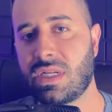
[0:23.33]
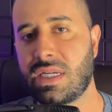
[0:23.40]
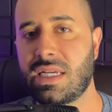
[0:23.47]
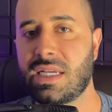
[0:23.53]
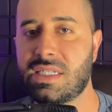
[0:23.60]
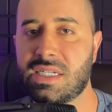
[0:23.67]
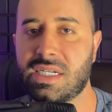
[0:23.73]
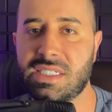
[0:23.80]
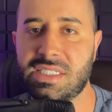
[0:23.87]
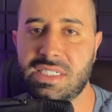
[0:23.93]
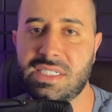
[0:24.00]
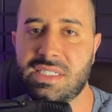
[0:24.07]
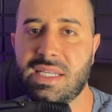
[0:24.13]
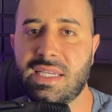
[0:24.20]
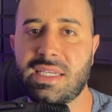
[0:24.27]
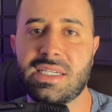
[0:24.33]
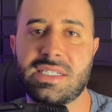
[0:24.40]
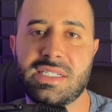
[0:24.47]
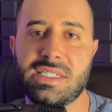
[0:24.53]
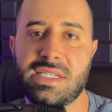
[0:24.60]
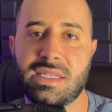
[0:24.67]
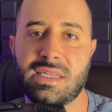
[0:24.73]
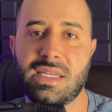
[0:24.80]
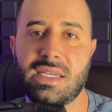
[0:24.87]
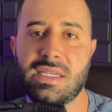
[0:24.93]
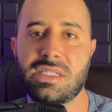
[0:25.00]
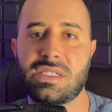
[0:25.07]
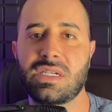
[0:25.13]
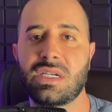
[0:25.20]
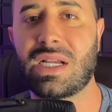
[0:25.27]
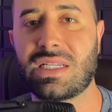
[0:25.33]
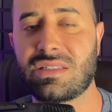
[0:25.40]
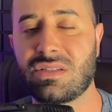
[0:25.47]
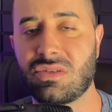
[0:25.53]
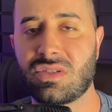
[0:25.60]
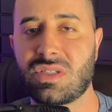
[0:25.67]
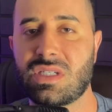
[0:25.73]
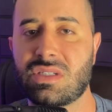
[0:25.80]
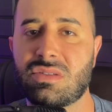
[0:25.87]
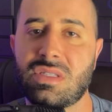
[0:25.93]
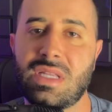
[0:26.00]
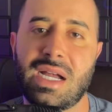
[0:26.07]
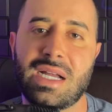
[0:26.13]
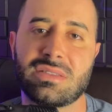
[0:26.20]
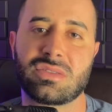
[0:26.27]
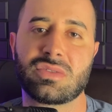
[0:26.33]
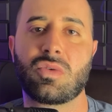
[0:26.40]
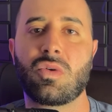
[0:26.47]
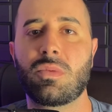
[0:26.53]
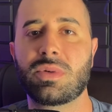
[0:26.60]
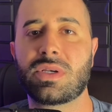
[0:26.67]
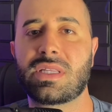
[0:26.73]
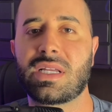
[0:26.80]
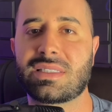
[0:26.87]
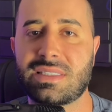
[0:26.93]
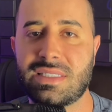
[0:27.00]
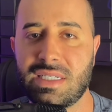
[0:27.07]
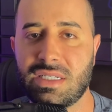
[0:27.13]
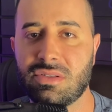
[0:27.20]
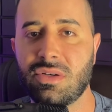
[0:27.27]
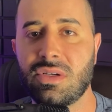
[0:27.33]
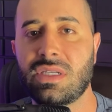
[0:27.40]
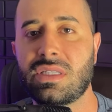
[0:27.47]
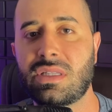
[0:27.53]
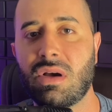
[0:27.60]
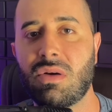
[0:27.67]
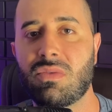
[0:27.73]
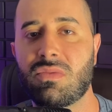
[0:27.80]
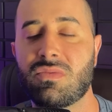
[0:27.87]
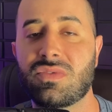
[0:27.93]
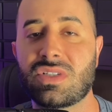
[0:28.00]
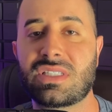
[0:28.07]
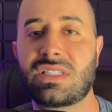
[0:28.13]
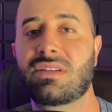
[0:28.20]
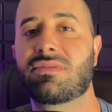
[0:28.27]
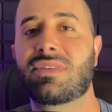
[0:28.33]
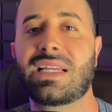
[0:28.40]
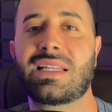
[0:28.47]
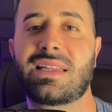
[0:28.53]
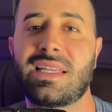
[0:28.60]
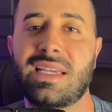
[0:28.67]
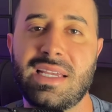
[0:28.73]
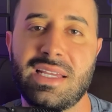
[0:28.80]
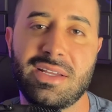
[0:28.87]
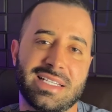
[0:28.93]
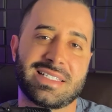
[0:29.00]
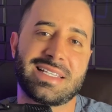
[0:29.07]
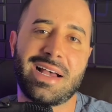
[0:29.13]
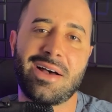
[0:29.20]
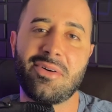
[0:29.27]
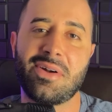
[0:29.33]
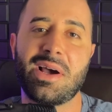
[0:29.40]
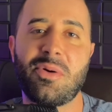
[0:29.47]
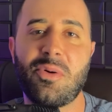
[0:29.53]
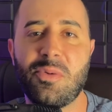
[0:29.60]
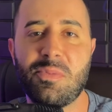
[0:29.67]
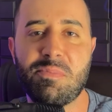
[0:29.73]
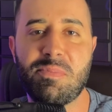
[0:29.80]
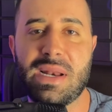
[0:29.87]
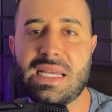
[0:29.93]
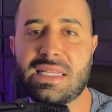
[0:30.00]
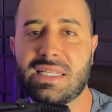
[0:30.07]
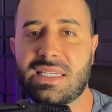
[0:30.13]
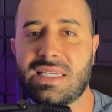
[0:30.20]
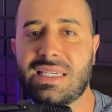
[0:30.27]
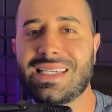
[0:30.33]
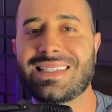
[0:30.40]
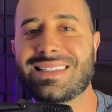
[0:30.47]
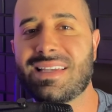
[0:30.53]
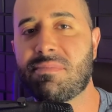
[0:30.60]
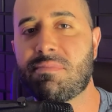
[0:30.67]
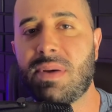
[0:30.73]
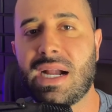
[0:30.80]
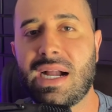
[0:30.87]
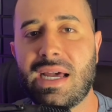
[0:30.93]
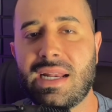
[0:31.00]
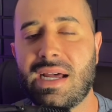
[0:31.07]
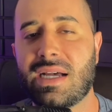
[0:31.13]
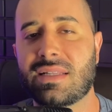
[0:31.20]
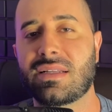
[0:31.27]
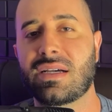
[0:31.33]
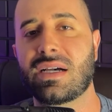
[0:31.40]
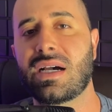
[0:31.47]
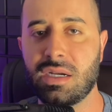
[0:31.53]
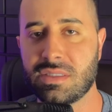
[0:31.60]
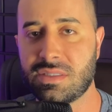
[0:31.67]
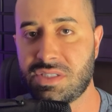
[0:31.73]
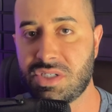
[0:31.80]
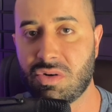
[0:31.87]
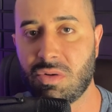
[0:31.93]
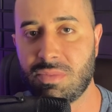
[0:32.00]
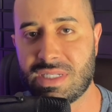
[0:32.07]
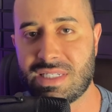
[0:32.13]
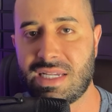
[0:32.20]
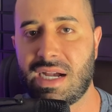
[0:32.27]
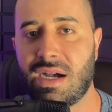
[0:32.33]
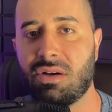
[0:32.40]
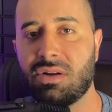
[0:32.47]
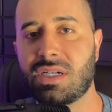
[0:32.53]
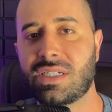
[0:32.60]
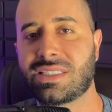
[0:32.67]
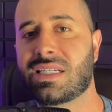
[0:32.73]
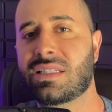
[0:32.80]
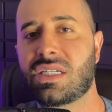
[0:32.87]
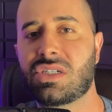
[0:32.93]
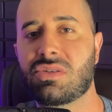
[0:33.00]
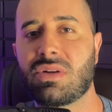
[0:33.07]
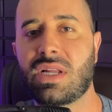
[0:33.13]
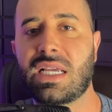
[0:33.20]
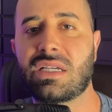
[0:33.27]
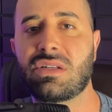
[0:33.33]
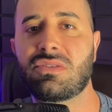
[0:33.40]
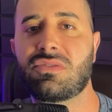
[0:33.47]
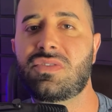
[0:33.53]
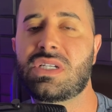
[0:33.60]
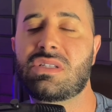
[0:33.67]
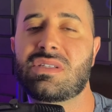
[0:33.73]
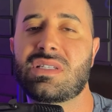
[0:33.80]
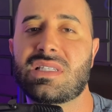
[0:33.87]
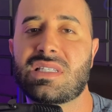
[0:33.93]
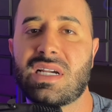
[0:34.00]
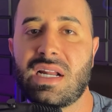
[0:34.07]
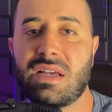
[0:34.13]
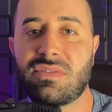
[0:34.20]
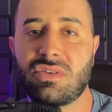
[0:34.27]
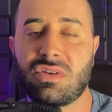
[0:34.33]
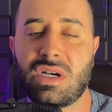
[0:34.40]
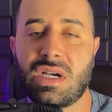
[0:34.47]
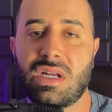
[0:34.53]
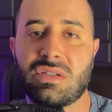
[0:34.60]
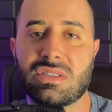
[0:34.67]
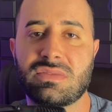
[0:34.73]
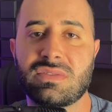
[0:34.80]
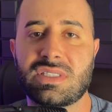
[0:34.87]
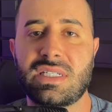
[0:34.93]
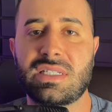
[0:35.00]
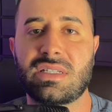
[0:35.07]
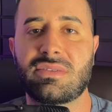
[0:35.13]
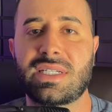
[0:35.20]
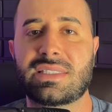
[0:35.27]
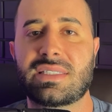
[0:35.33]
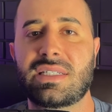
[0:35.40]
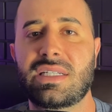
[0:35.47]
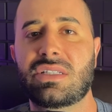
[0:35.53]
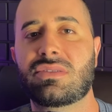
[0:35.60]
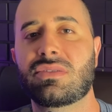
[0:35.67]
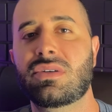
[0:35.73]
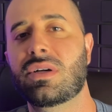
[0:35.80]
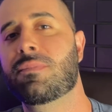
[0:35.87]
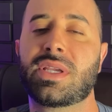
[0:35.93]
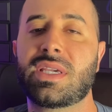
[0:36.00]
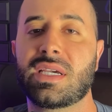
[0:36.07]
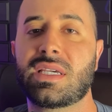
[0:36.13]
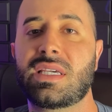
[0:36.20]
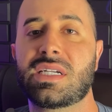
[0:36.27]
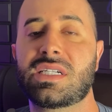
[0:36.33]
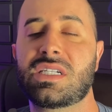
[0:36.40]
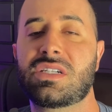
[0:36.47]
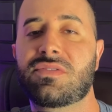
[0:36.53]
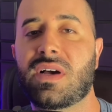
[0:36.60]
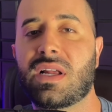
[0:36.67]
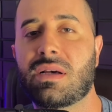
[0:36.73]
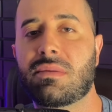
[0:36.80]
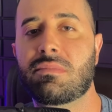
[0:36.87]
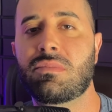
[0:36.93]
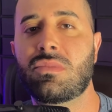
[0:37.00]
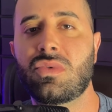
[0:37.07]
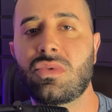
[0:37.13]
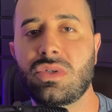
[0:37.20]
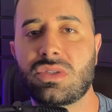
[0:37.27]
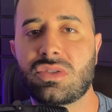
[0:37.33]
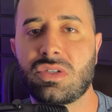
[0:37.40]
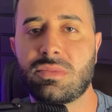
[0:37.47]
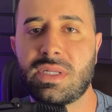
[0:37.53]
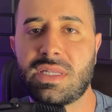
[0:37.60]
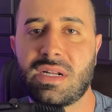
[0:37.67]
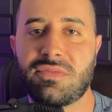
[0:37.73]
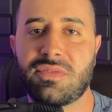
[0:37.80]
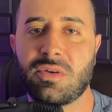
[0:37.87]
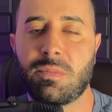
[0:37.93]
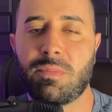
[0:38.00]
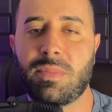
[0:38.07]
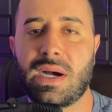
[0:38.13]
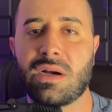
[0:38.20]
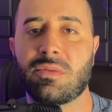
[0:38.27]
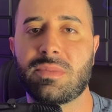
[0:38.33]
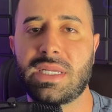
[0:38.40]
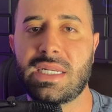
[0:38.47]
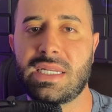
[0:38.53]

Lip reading: here of a client we have that we serve, what the results are, how it's going. So you'll have this complete lesson here without paying anything. Before starting the lesson, please like the video, subscribe to the channel if you're not already subscribed, because here we talk a lot about paid traffic, okay?